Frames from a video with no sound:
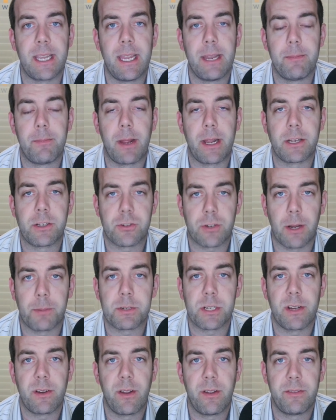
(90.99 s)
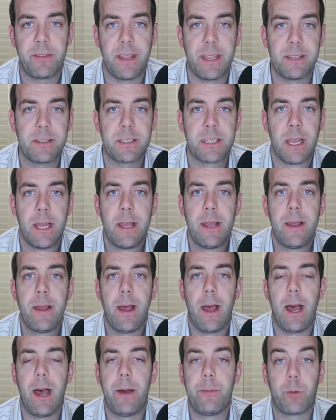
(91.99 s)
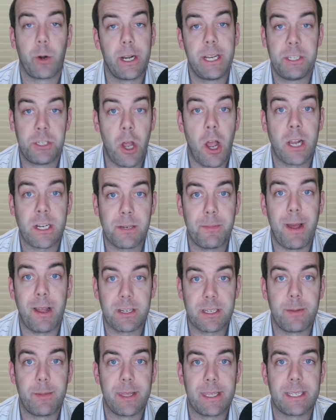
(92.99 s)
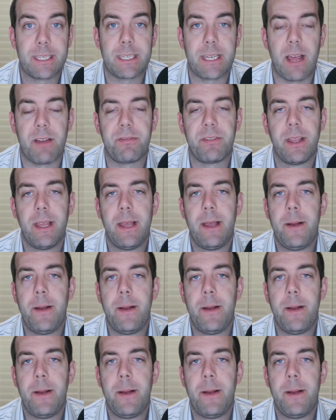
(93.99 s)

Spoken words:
in my description of his where he talks about some of this stuff.